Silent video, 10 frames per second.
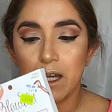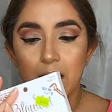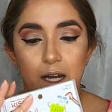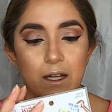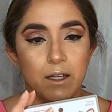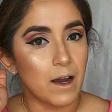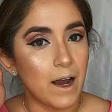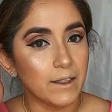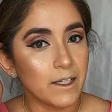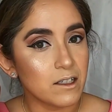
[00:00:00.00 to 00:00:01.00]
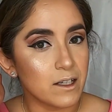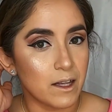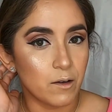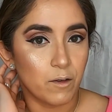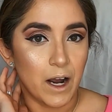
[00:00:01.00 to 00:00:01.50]
and the eyelashes that
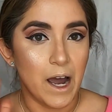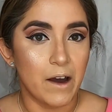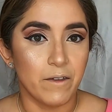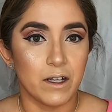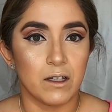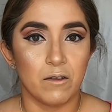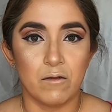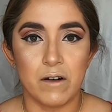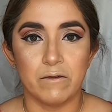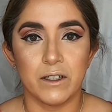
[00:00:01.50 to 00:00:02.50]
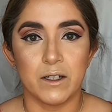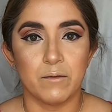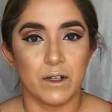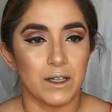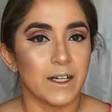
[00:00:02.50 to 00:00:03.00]
they were having, they were roughly
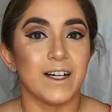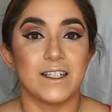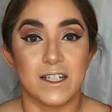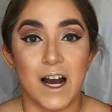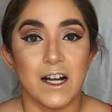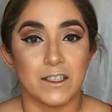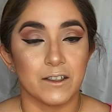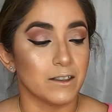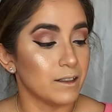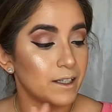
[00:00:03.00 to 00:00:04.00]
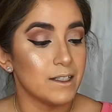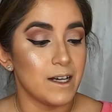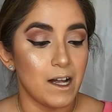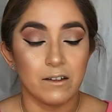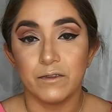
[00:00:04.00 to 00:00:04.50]
like
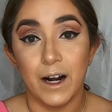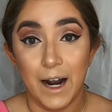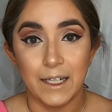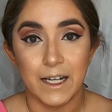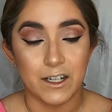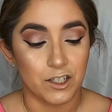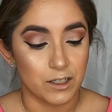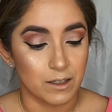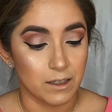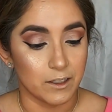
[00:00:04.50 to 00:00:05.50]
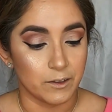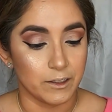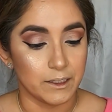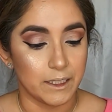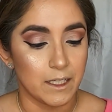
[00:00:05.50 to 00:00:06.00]
$1 for eyelashes,
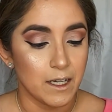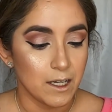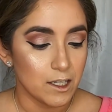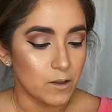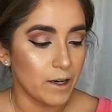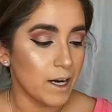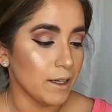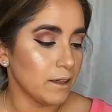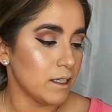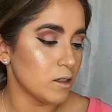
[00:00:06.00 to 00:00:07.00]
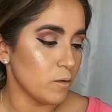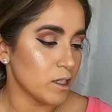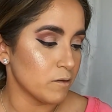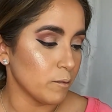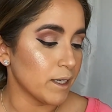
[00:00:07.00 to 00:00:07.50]
literally. So I got these
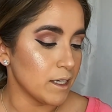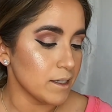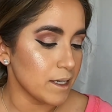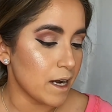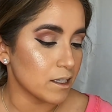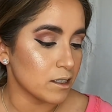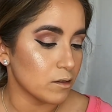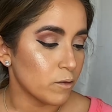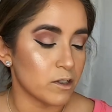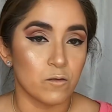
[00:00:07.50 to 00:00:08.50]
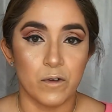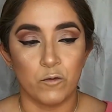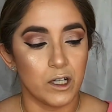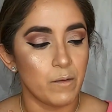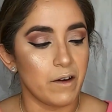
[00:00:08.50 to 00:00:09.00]
ones from Kiss Lashes, which is
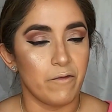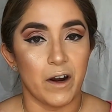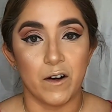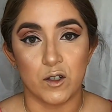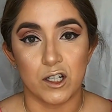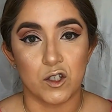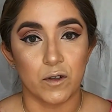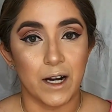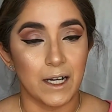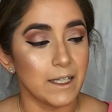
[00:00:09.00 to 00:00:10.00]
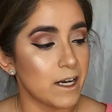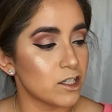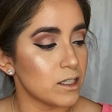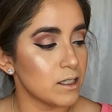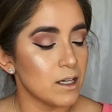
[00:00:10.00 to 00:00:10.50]
one of my favorite drugstore
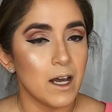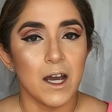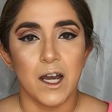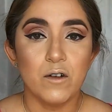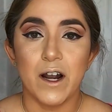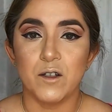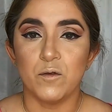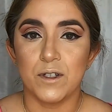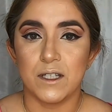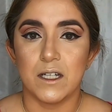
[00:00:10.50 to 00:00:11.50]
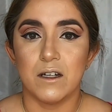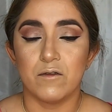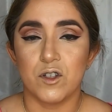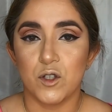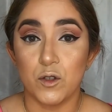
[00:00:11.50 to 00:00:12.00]
eyelashes. You guys will
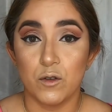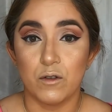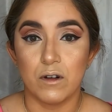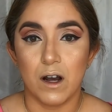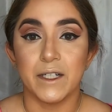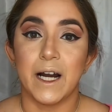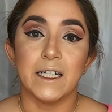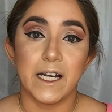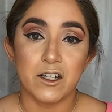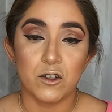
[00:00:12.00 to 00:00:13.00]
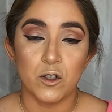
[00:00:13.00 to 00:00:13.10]
see soon my eyelash